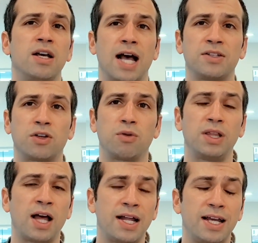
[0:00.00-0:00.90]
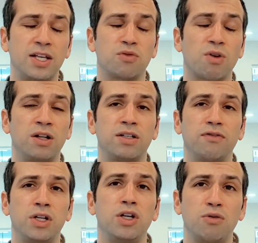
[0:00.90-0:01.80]
as the Green Line is
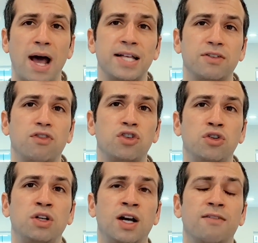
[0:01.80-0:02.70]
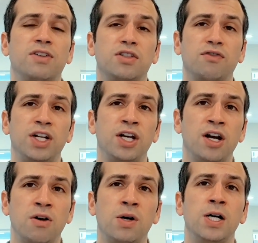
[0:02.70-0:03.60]
relatively new as of the shooting of this
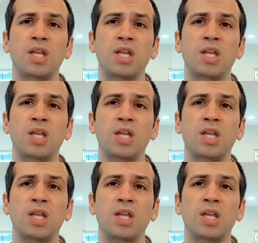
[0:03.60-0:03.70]
video.